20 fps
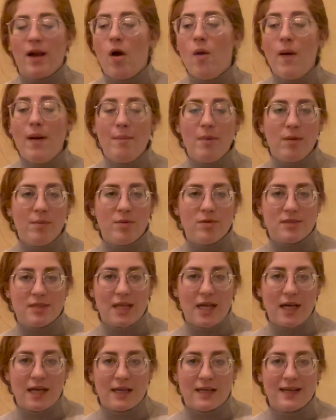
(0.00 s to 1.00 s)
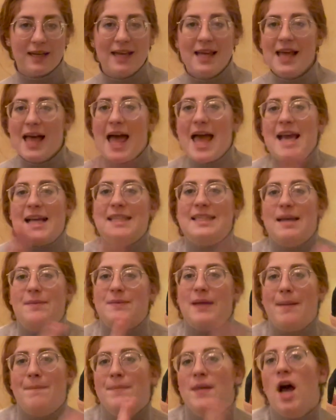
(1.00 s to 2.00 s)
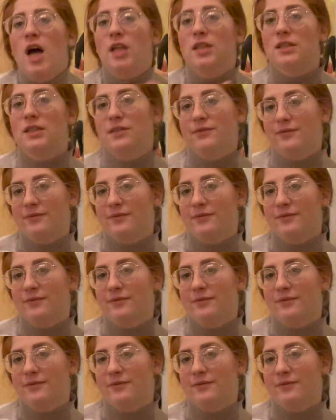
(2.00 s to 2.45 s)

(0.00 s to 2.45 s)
oh, I'm almost done. Except I'm not.